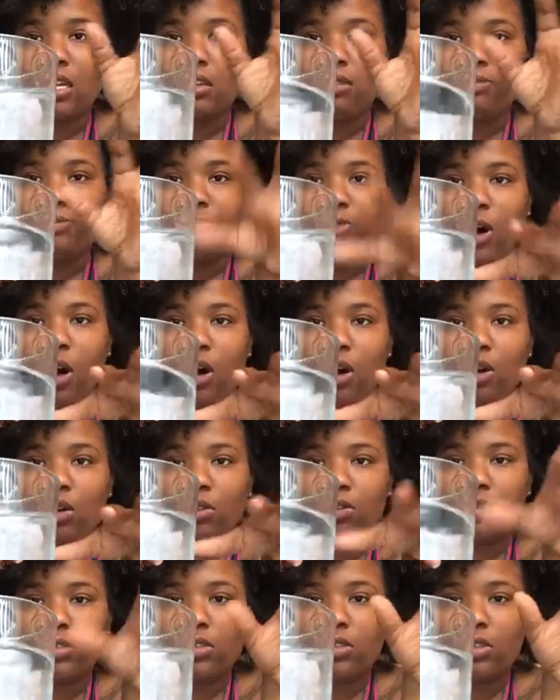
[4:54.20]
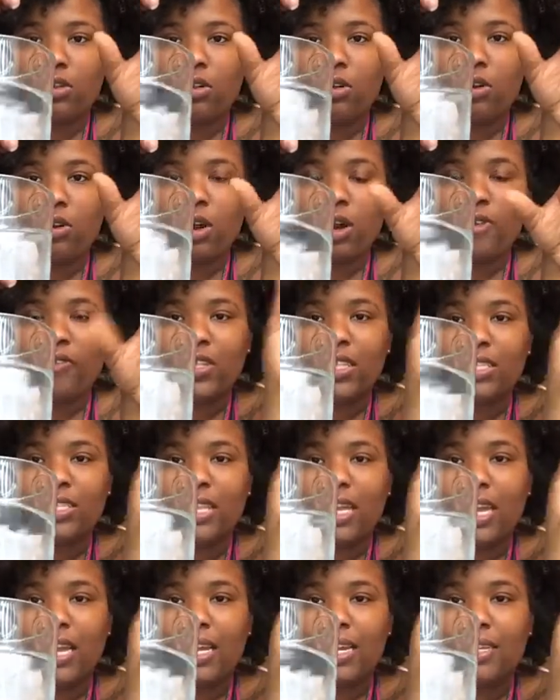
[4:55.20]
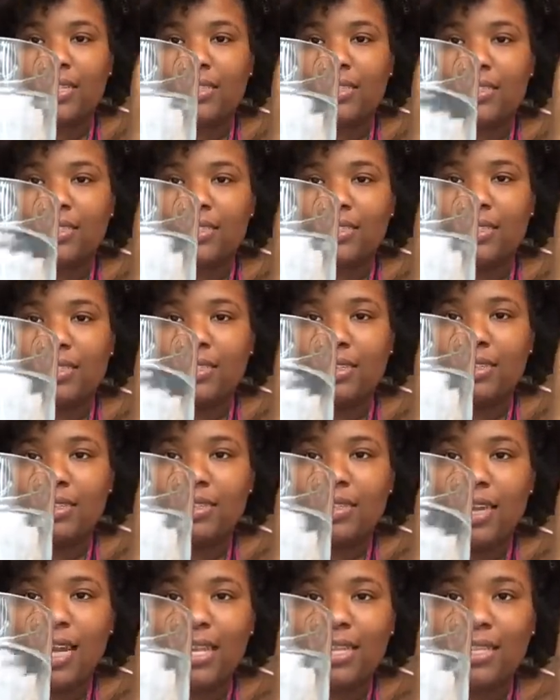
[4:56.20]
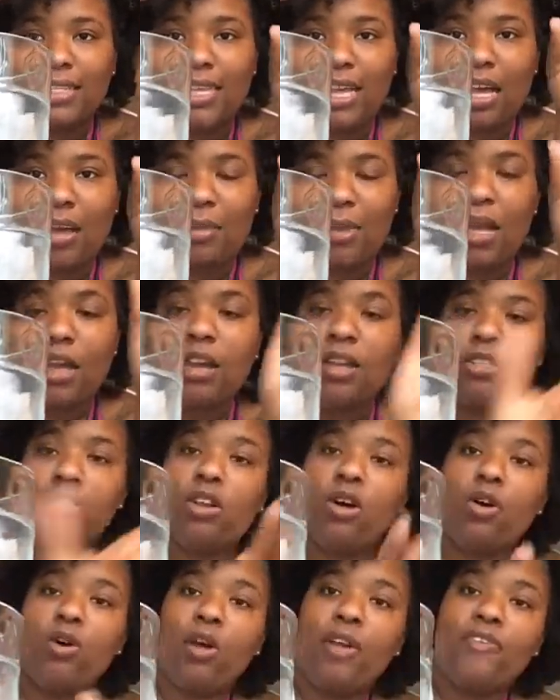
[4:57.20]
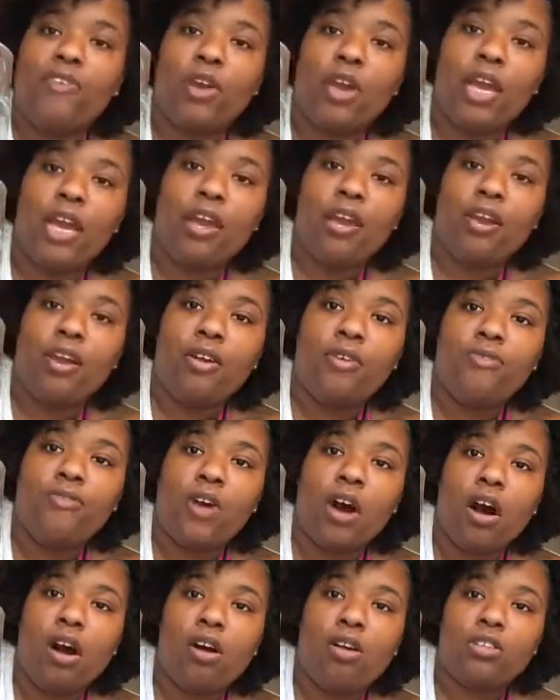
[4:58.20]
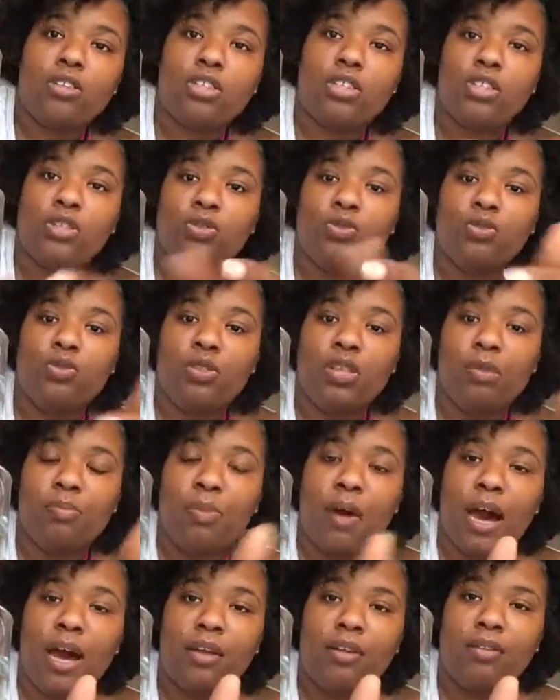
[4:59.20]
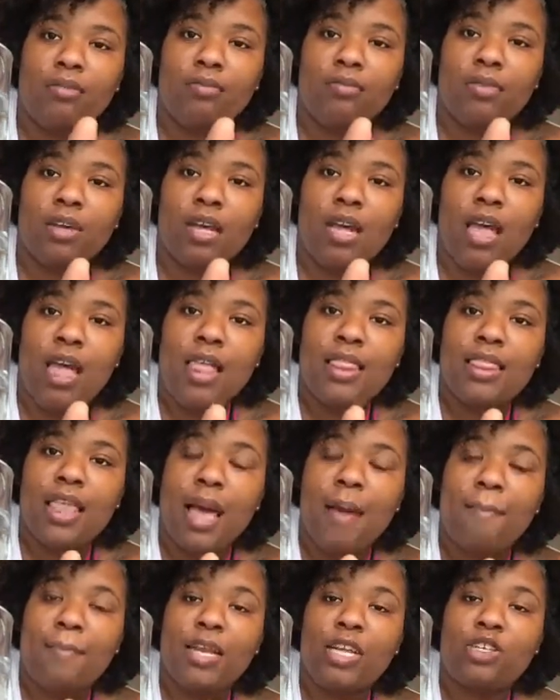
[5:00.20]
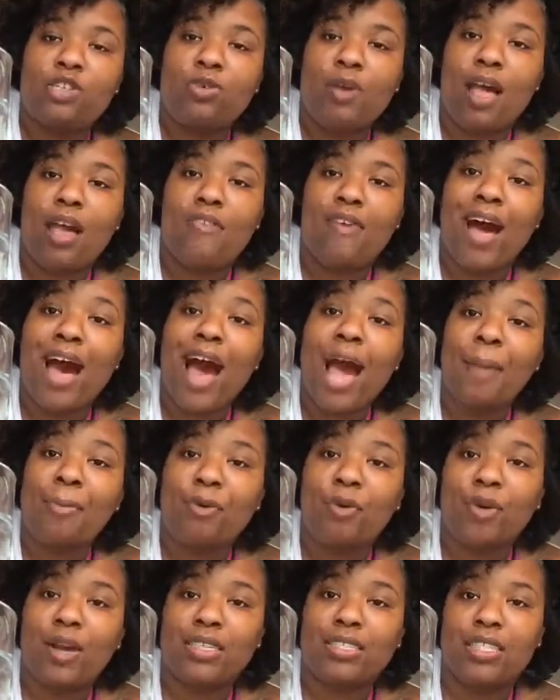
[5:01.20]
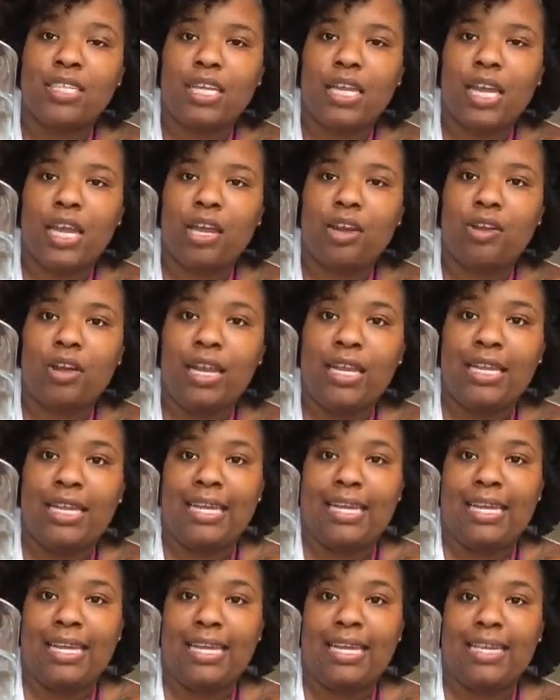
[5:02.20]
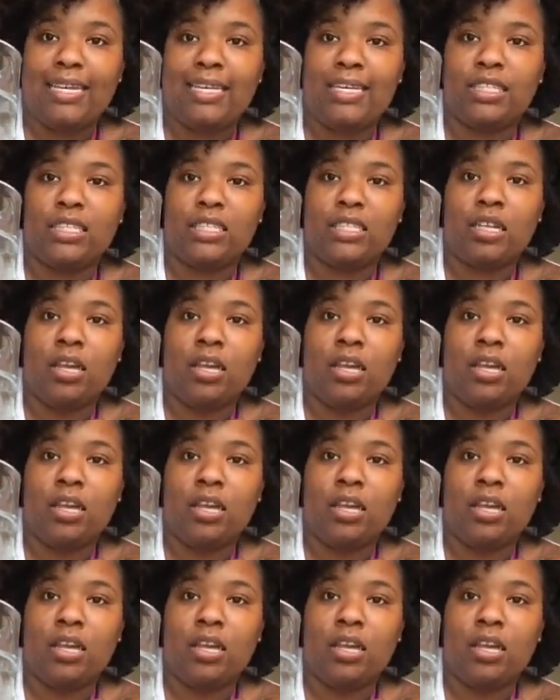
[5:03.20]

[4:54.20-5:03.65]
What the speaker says: falls or if it stays at the top. So if your hair falls to the bottom, that means you have high porosity hair and it is